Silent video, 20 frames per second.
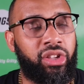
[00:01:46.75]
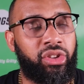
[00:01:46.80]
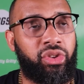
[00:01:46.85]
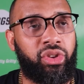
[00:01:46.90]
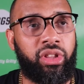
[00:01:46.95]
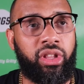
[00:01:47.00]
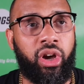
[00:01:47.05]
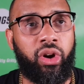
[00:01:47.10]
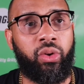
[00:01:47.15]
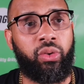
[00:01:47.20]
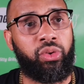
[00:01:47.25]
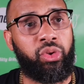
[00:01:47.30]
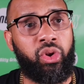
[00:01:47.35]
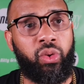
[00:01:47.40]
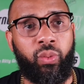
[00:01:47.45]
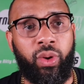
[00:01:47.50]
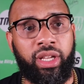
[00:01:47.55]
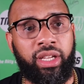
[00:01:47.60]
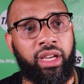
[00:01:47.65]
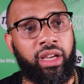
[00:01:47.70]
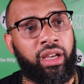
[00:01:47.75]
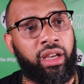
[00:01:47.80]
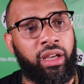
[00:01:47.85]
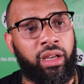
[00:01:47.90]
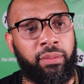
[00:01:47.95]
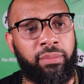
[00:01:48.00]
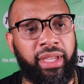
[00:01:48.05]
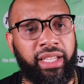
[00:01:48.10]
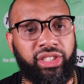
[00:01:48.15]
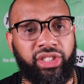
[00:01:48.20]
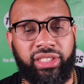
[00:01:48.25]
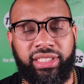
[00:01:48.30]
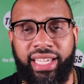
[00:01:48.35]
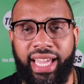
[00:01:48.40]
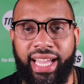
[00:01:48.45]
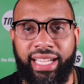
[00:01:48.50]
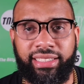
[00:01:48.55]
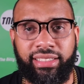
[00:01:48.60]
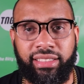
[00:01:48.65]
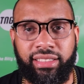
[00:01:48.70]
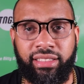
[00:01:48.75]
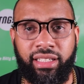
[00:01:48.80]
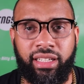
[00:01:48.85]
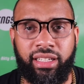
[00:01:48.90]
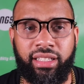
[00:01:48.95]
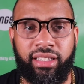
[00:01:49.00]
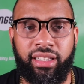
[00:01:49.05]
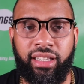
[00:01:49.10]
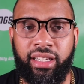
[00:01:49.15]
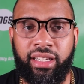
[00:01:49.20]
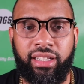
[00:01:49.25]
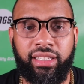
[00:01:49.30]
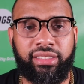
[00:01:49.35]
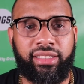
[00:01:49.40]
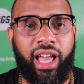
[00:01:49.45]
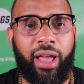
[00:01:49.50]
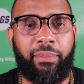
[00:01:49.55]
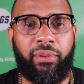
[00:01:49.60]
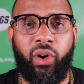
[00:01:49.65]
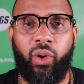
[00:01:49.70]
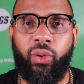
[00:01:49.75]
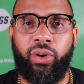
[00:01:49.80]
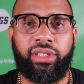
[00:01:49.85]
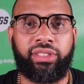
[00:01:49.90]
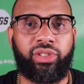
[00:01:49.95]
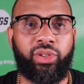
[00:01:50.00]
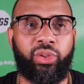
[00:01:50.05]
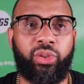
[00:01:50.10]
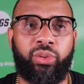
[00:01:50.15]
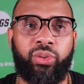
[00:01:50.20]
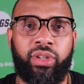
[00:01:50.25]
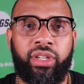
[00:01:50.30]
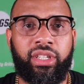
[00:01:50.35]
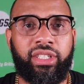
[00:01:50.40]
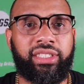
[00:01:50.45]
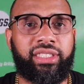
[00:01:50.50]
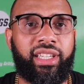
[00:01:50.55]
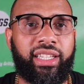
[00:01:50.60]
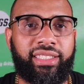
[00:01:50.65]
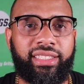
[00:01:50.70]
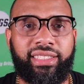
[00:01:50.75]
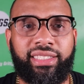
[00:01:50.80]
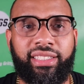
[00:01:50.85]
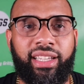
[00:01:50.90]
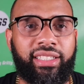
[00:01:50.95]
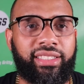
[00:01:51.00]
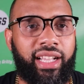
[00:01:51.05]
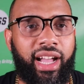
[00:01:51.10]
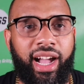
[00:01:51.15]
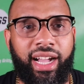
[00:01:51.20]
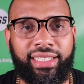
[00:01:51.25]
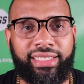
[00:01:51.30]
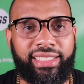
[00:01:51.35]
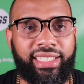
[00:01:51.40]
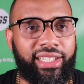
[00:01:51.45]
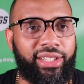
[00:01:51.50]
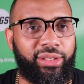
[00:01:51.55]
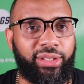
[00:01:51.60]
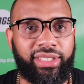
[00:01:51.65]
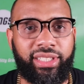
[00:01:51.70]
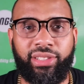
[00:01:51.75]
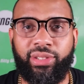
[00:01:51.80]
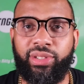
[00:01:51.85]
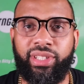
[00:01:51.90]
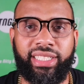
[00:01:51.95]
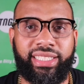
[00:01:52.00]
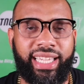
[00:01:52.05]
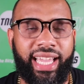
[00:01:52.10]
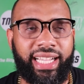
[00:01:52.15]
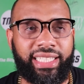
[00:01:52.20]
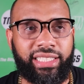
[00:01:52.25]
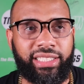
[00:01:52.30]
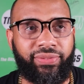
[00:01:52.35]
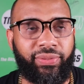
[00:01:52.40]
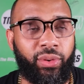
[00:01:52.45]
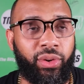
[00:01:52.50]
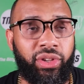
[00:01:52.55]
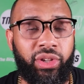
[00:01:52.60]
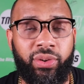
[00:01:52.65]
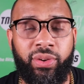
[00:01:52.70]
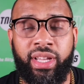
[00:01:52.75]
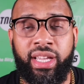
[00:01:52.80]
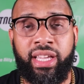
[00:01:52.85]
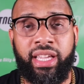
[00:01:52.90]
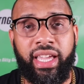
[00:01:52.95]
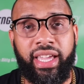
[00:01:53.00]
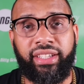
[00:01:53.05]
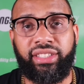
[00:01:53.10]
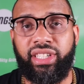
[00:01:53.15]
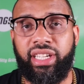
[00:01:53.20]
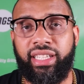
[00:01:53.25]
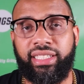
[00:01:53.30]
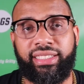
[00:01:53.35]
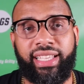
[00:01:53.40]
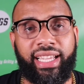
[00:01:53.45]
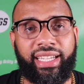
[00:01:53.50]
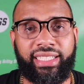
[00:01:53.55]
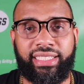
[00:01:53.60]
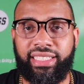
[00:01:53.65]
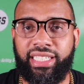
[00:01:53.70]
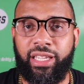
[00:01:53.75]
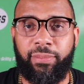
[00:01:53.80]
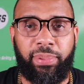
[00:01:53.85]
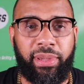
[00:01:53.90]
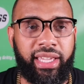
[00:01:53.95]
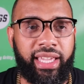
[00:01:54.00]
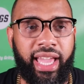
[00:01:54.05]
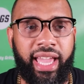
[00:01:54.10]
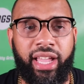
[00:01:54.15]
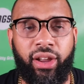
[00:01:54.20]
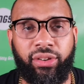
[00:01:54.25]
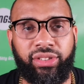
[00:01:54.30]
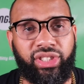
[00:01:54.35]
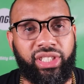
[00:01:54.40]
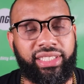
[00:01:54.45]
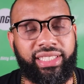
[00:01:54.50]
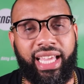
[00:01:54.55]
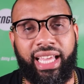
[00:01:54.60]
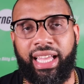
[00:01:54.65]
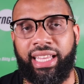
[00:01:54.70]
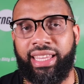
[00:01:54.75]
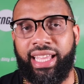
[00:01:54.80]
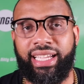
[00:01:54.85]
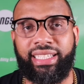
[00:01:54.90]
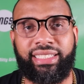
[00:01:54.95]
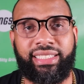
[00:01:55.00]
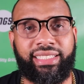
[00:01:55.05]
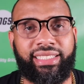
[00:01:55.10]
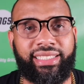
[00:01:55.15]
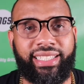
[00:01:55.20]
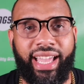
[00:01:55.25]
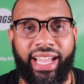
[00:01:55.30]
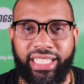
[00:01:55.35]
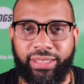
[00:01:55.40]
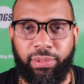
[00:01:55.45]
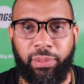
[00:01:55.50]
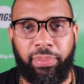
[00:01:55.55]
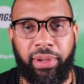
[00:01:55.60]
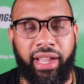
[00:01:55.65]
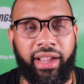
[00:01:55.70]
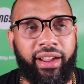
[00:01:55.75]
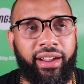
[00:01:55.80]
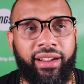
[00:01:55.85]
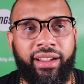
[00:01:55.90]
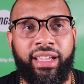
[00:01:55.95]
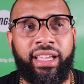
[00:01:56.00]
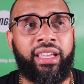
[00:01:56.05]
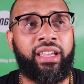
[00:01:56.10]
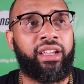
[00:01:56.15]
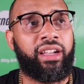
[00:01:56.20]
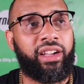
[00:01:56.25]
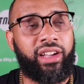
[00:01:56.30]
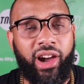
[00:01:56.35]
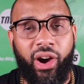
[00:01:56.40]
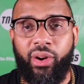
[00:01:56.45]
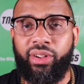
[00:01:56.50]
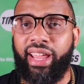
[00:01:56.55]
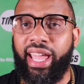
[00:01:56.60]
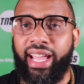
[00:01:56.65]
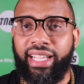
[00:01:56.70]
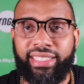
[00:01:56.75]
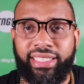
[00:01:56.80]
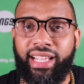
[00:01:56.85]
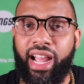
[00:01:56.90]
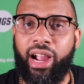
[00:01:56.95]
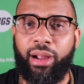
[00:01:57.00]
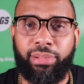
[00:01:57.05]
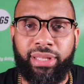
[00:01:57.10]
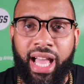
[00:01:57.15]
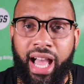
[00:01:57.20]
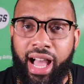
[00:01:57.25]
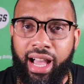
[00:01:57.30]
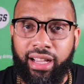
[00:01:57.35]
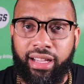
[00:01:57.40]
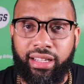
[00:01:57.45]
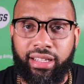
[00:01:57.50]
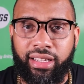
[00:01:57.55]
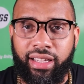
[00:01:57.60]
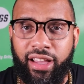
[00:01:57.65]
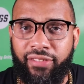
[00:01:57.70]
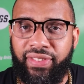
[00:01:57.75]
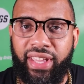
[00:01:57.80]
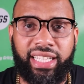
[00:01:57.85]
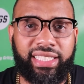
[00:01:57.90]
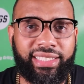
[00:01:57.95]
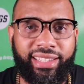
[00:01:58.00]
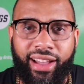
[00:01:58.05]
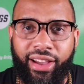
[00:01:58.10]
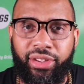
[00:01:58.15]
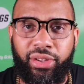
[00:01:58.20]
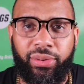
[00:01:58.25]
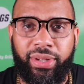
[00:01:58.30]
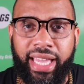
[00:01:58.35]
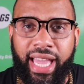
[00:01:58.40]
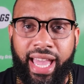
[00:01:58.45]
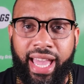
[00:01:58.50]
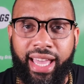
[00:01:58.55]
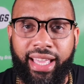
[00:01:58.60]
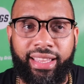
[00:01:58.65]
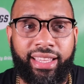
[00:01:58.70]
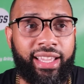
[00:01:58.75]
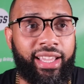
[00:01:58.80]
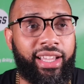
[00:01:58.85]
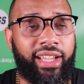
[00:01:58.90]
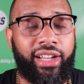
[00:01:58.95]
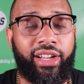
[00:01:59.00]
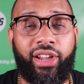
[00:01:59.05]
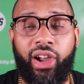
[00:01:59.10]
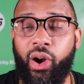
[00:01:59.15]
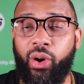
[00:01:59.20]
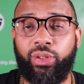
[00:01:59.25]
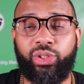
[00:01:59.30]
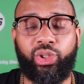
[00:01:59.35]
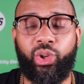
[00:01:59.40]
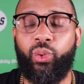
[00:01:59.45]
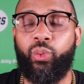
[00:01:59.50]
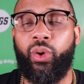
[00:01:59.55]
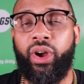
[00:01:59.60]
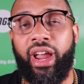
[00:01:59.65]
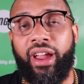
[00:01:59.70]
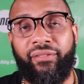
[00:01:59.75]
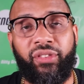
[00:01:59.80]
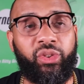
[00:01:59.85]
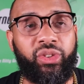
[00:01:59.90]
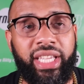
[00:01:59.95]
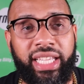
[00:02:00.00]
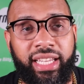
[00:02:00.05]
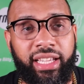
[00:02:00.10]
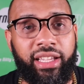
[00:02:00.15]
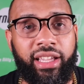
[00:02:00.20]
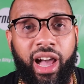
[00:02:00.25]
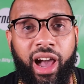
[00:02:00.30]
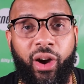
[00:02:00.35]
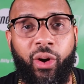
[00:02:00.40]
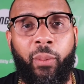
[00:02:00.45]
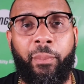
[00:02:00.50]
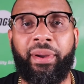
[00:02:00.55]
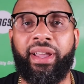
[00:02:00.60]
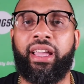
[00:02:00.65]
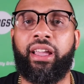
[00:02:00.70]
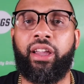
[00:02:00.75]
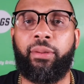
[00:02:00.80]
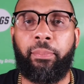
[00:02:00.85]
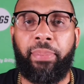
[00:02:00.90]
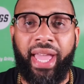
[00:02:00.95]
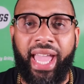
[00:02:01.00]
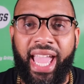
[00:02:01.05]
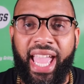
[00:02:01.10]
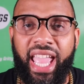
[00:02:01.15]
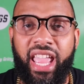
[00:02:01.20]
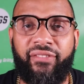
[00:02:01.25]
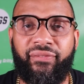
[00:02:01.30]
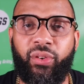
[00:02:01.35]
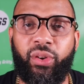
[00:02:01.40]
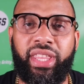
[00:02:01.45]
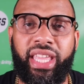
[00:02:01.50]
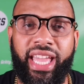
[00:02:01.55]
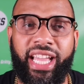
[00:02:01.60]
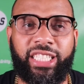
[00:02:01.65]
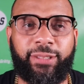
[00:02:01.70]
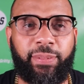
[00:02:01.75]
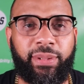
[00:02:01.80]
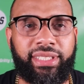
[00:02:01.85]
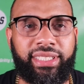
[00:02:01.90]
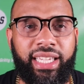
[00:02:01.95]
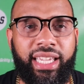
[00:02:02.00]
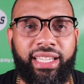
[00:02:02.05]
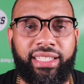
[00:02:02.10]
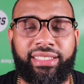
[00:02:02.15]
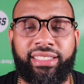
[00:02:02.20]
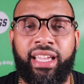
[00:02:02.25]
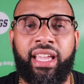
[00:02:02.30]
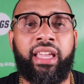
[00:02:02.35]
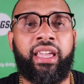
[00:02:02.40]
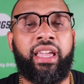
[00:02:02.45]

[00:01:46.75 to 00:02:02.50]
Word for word: You know, you wanna um, get your taxes done. Stop going to such and such auntie who used to do your taxes for you. If she's not a CPA or she's not a licensed tax preparer, go to H&R Block if that's all you got. Go to wherever you need to go, but pay for the expertise.